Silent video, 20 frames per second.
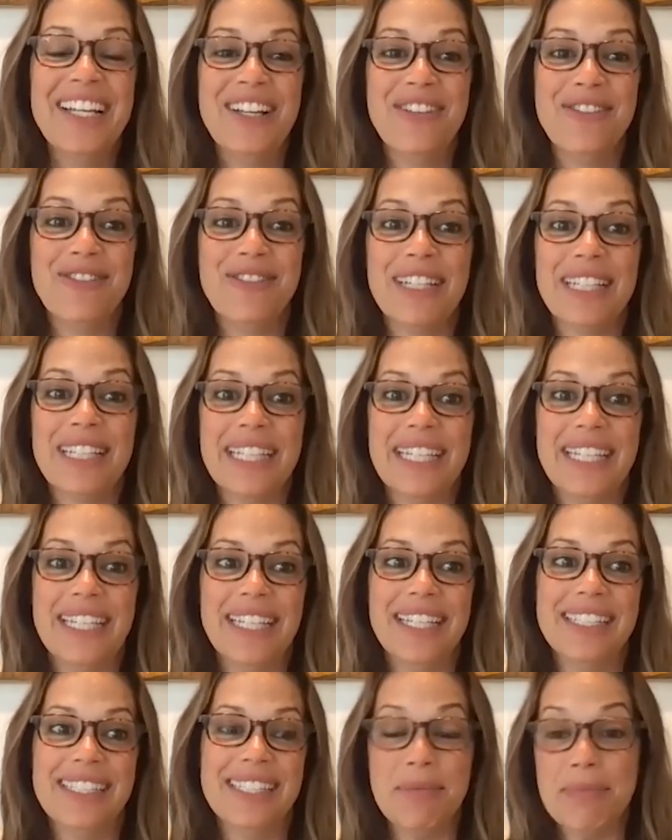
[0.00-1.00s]

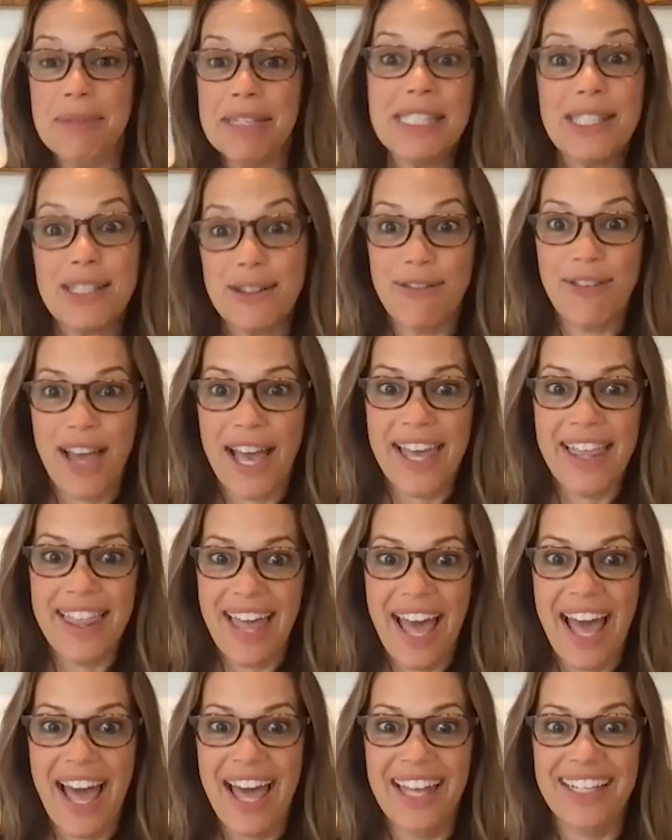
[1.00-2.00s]
really demystify
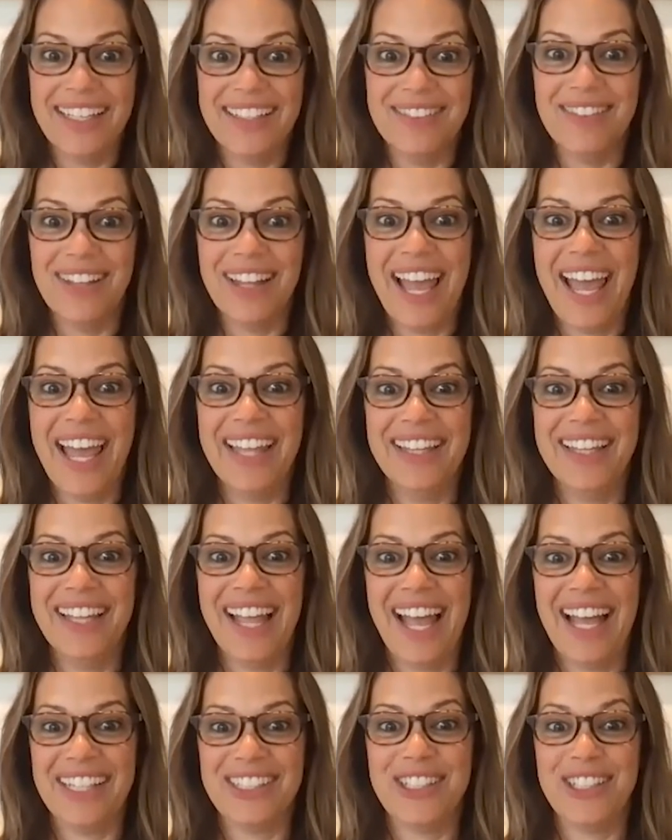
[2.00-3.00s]
that and
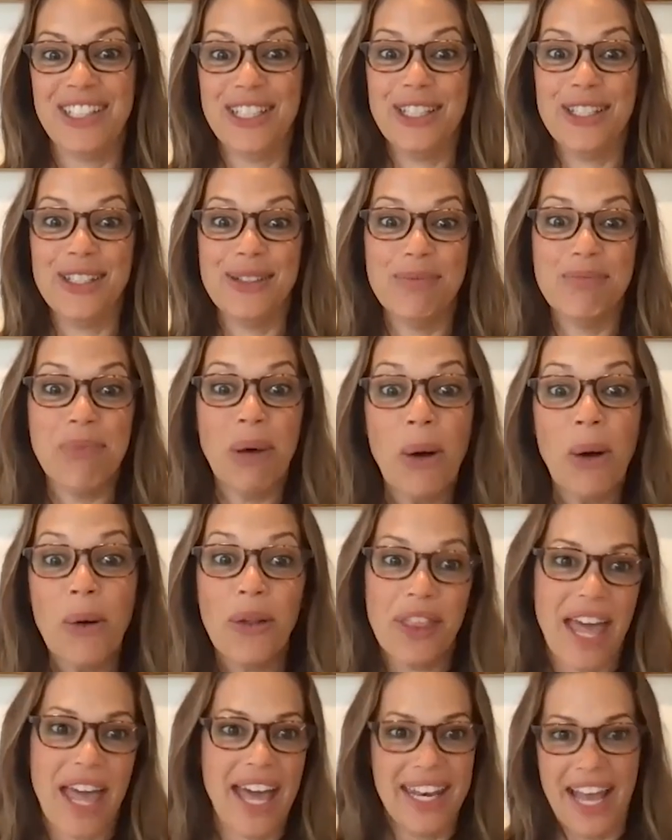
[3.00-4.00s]
actually pull
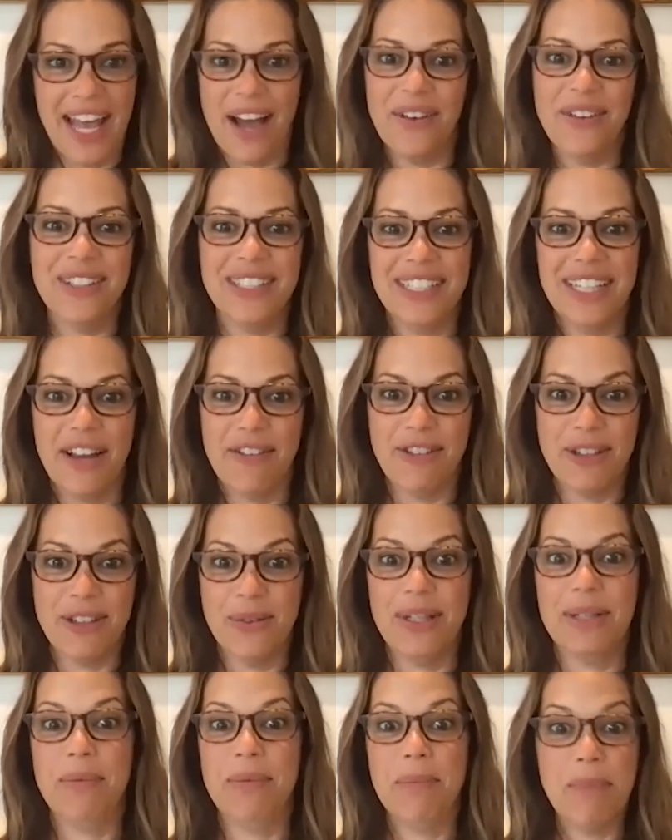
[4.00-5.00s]
that out in
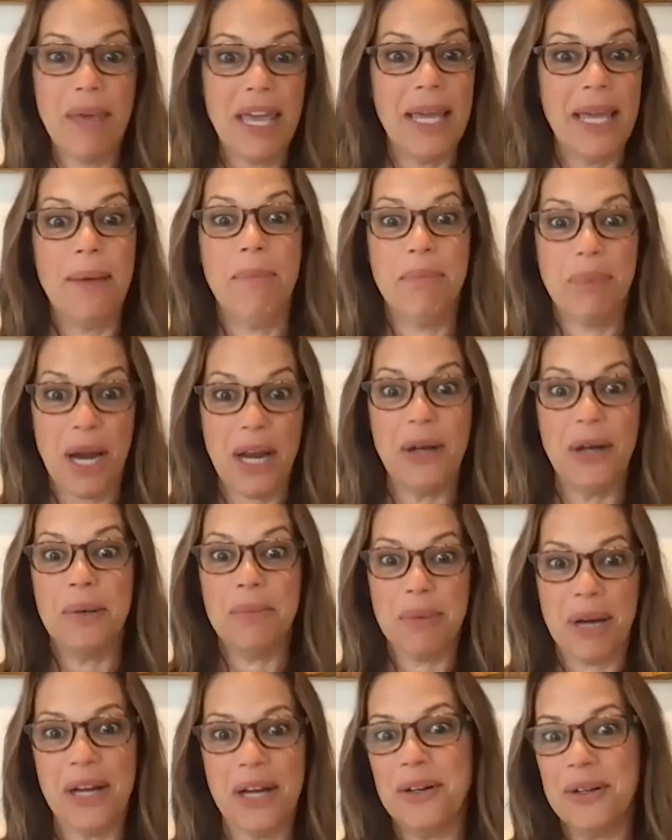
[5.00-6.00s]
everyone and make it brighter and
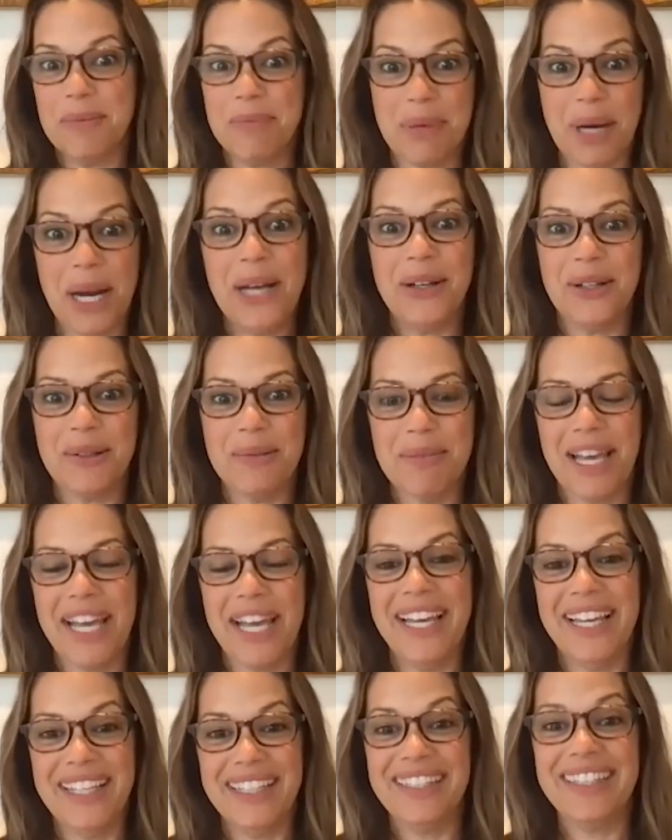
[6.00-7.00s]
brighter and brighter
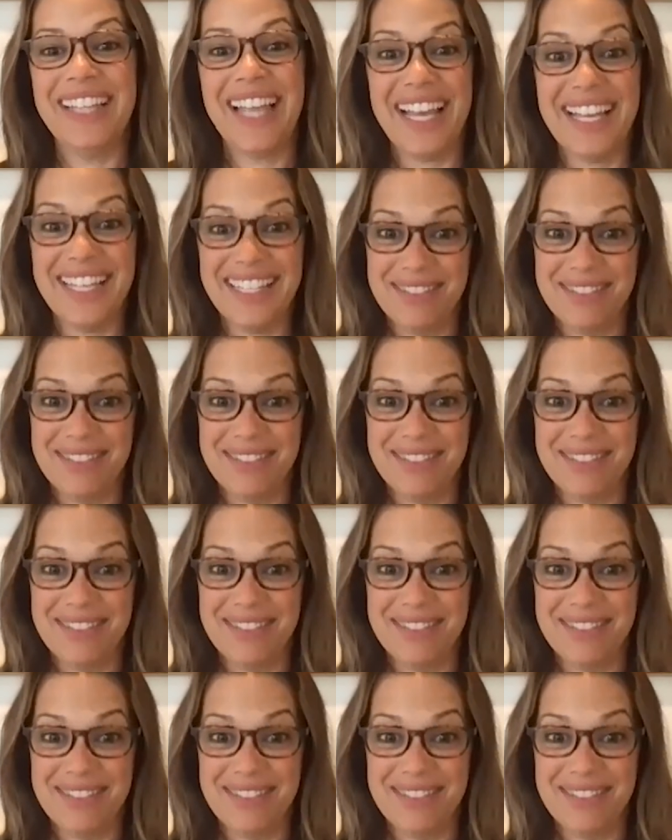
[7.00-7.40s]
by like,